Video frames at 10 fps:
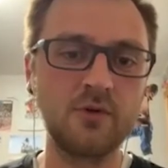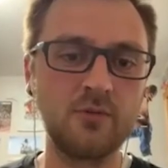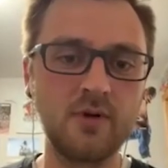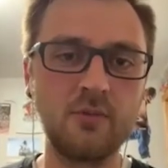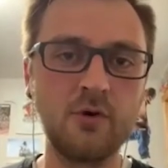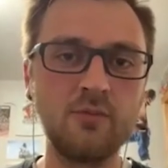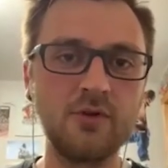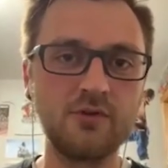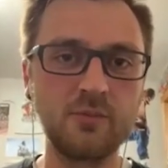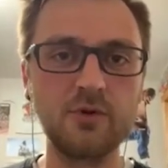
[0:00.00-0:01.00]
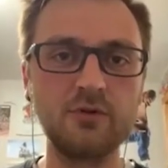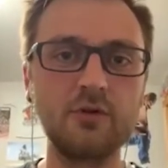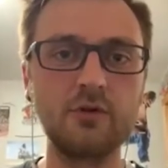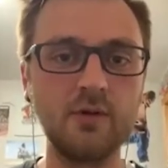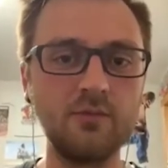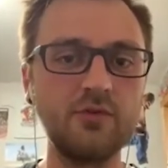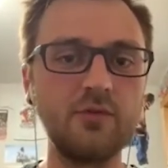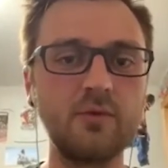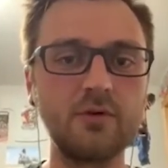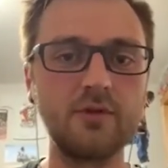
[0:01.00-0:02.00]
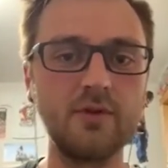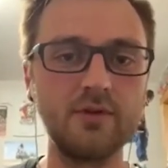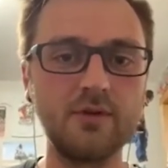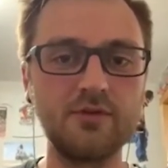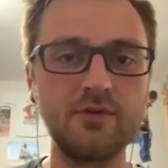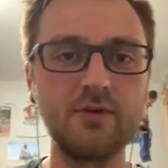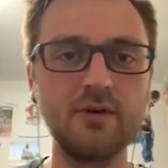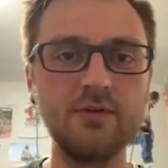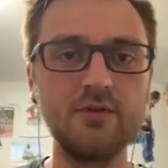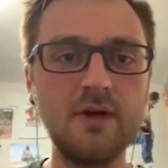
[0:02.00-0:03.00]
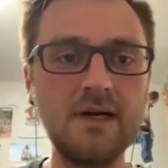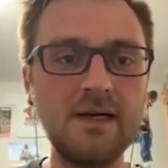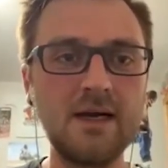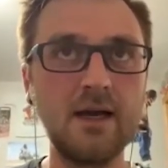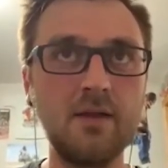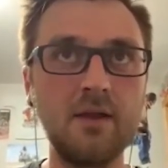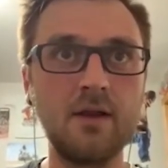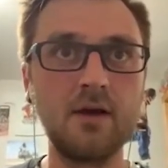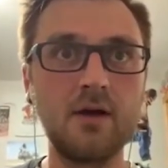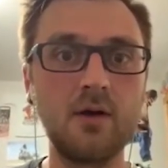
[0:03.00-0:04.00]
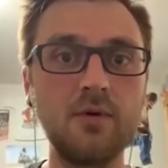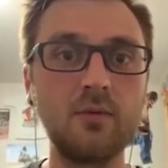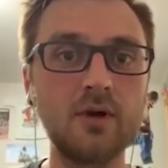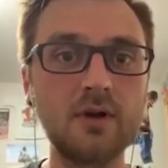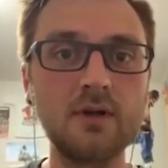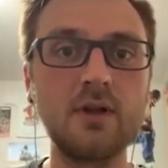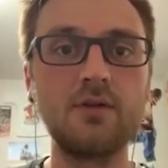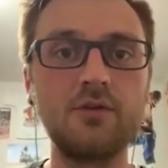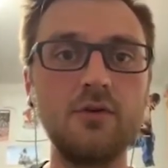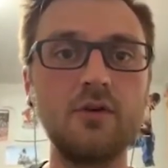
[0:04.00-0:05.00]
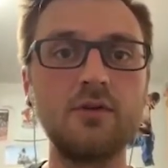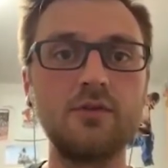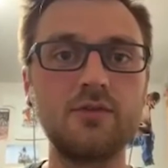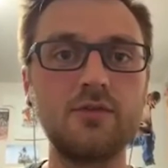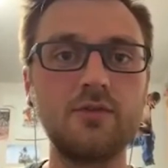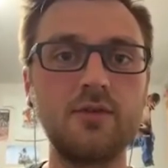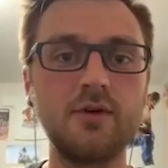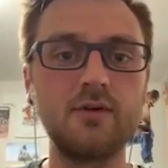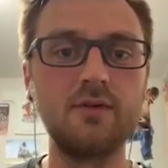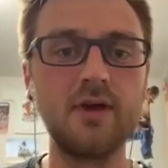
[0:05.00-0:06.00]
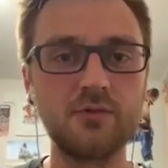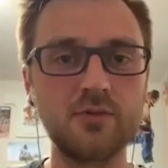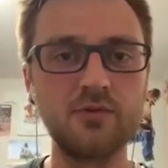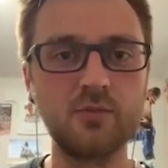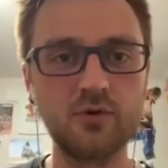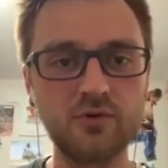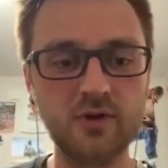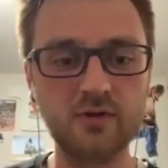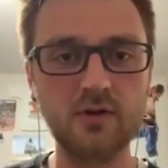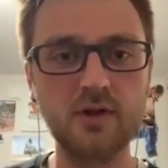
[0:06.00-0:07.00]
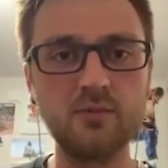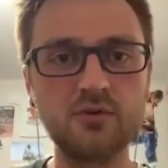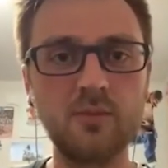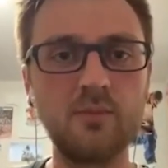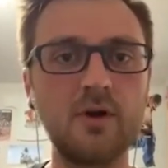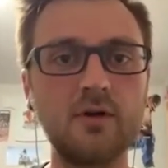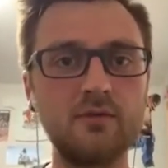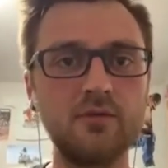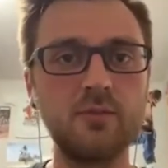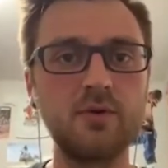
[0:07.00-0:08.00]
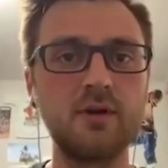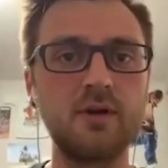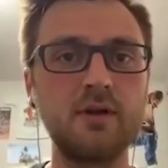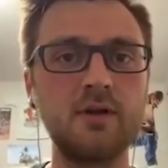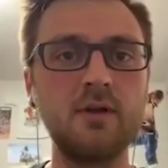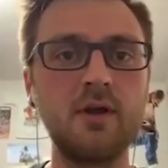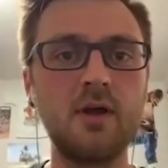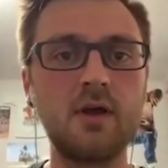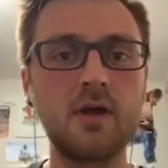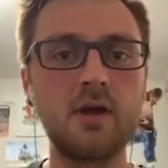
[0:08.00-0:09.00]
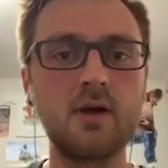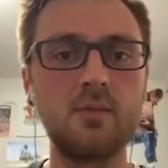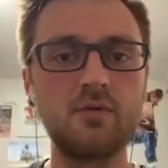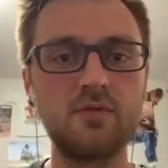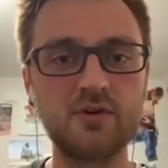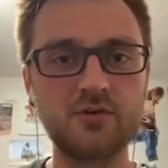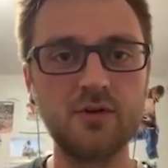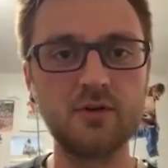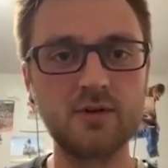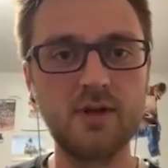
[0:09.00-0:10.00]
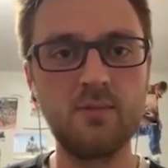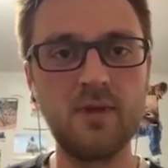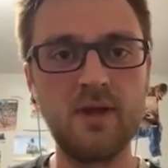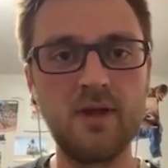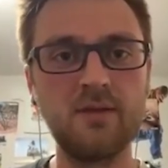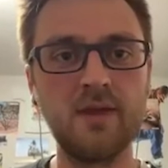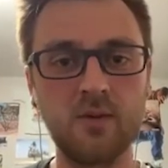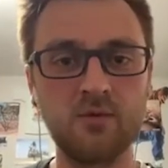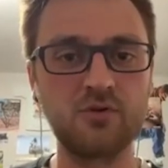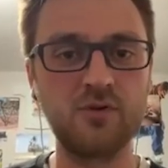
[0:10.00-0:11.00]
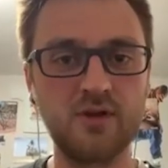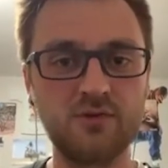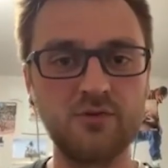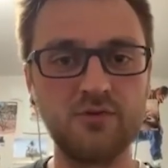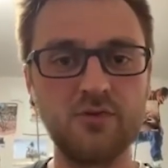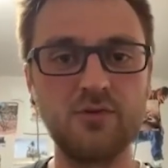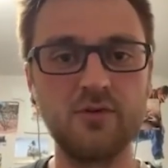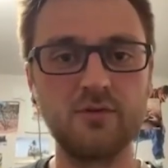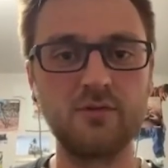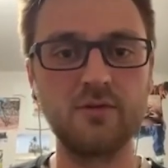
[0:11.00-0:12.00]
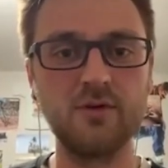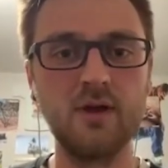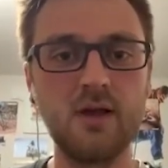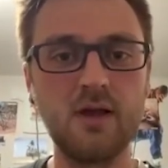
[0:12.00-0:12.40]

when I'm home, to support the clubs and support the series. And then I'll be working a lot too, because the Valley Springs Motorcycle Club, which I'm part of, is putting on professional hill climb and the amateur nationals this year for